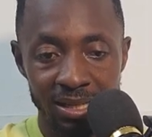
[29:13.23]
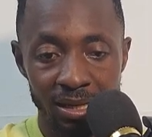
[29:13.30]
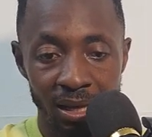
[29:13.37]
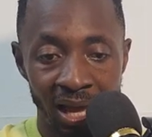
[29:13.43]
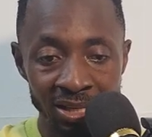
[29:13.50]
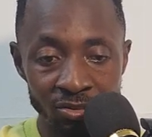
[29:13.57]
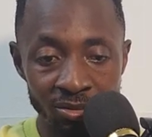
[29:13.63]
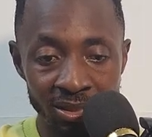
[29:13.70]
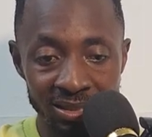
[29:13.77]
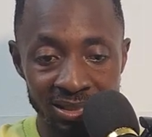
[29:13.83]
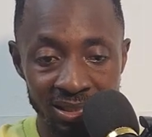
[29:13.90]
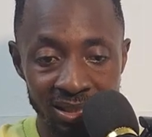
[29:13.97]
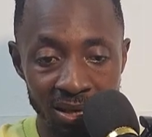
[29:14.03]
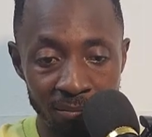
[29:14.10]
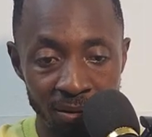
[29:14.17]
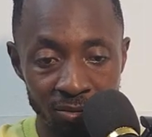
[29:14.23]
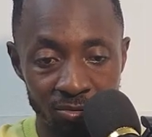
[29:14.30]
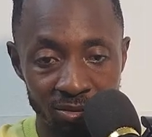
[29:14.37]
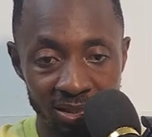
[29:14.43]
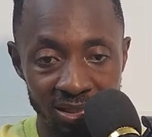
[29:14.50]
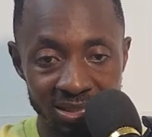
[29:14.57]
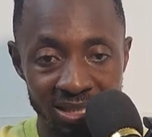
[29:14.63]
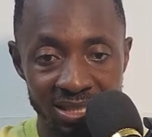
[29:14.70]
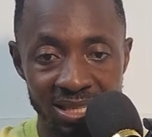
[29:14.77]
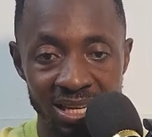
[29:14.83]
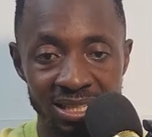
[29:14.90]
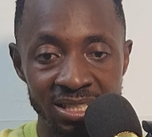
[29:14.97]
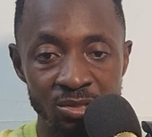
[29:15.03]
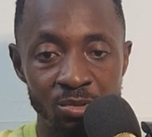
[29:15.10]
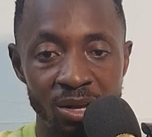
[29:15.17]
As soon as it came back to test it here,
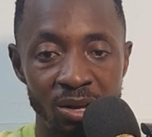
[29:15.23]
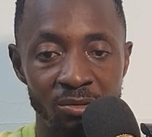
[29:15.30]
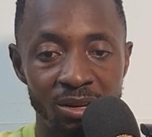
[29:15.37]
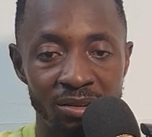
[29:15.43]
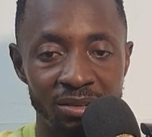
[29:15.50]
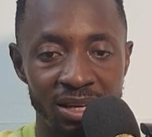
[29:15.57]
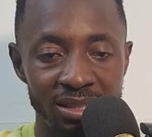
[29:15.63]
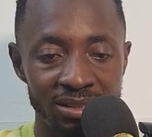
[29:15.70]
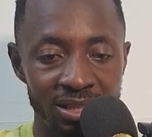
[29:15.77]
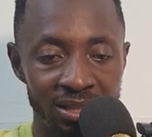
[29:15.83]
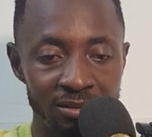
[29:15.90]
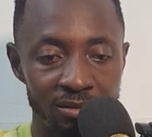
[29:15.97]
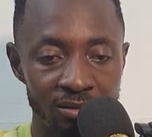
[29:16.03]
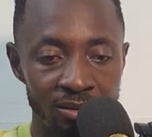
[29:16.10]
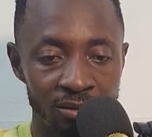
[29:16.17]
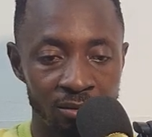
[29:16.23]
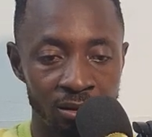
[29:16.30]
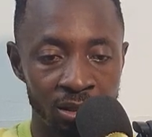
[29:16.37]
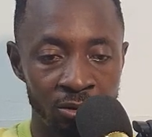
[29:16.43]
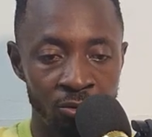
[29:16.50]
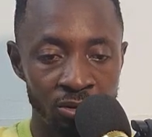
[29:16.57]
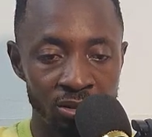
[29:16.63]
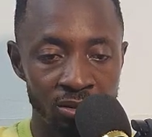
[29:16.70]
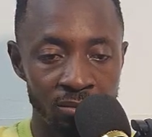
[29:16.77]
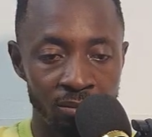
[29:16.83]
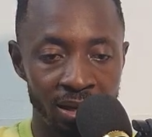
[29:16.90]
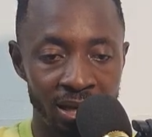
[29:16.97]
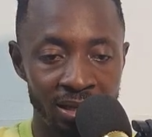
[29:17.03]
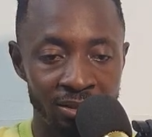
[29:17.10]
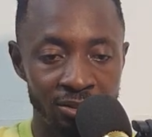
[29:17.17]
this is where I would have entered, gotten
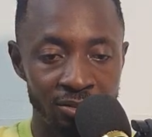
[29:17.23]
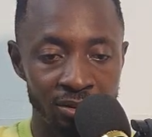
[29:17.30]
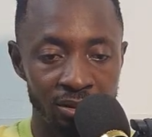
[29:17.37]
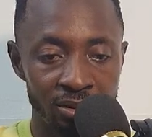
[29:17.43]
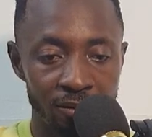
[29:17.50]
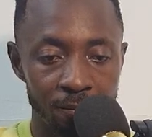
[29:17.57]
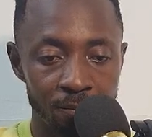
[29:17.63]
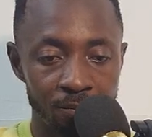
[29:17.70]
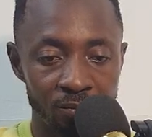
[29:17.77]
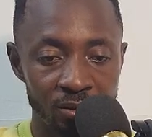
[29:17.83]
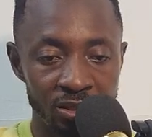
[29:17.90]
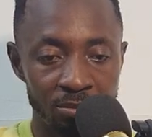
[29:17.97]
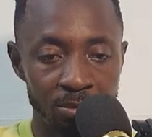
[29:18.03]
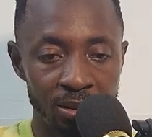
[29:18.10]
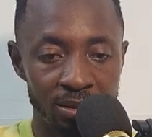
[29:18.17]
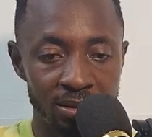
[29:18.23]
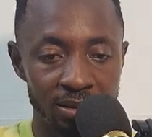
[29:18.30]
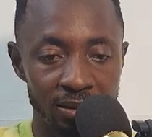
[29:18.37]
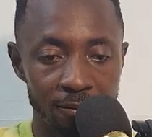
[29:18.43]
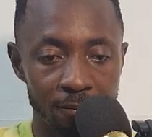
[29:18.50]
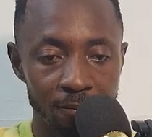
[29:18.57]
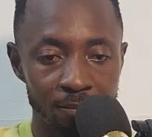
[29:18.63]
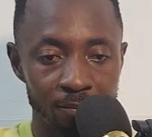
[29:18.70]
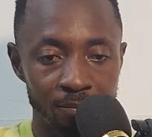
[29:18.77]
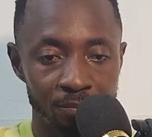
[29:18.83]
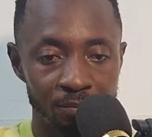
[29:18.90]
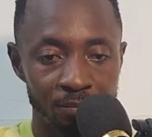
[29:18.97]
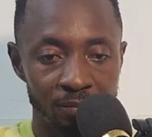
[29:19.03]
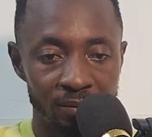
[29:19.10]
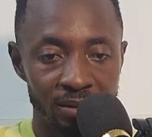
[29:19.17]
my entry. This place.
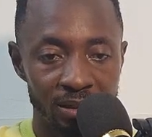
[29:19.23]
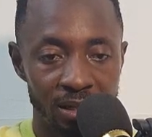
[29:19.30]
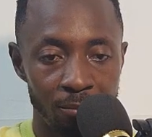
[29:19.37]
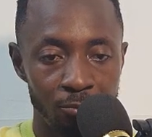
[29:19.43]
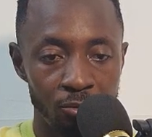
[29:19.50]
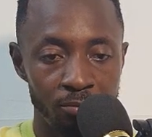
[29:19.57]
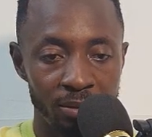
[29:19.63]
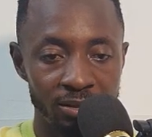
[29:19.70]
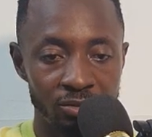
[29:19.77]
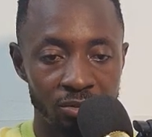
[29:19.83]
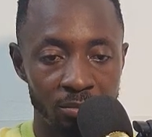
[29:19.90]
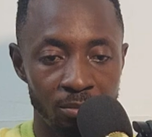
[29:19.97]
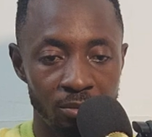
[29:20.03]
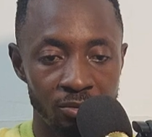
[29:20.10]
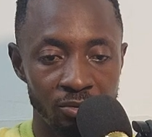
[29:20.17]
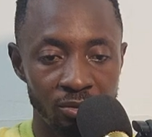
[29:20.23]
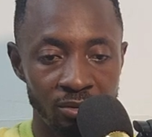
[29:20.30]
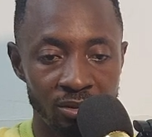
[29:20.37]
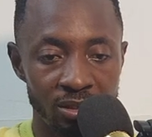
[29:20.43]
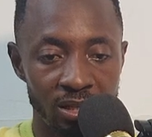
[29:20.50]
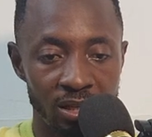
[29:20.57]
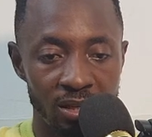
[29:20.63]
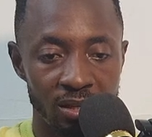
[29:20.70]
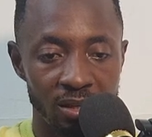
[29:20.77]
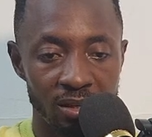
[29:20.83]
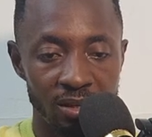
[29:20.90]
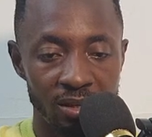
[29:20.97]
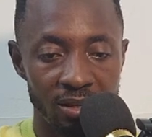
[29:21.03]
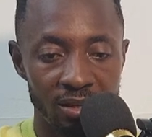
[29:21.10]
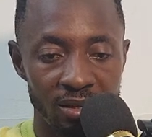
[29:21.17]
I put my stop loss just here.
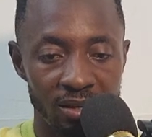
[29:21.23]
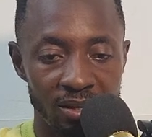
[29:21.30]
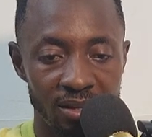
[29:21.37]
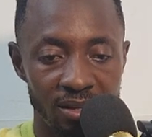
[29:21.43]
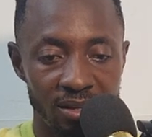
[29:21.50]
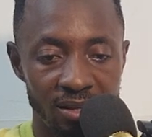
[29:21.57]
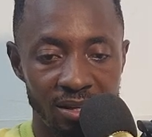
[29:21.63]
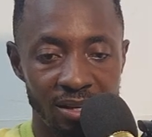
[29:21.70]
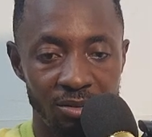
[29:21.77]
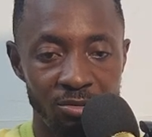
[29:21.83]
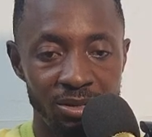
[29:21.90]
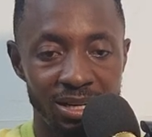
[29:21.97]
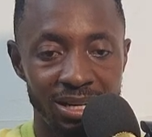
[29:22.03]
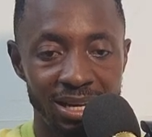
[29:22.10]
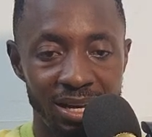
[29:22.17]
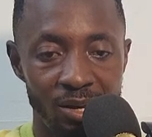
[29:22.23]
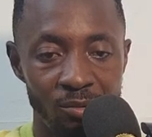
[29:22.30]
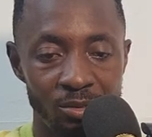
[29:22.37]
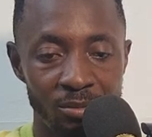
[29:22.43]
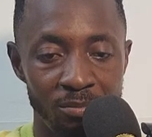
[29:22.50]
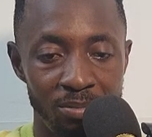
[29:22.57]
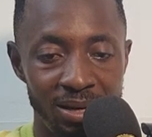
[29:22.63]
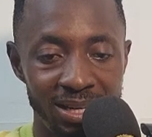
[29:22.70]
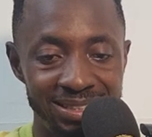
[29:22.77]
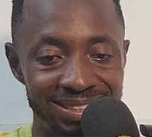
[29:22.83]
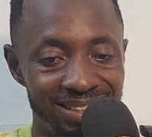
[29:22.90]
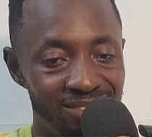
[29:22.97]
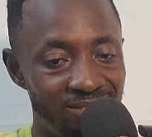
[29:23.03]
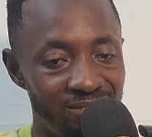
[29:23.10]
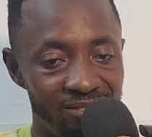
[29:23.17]
Look at how it bled
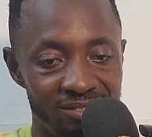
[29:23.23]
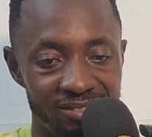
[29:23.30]
down.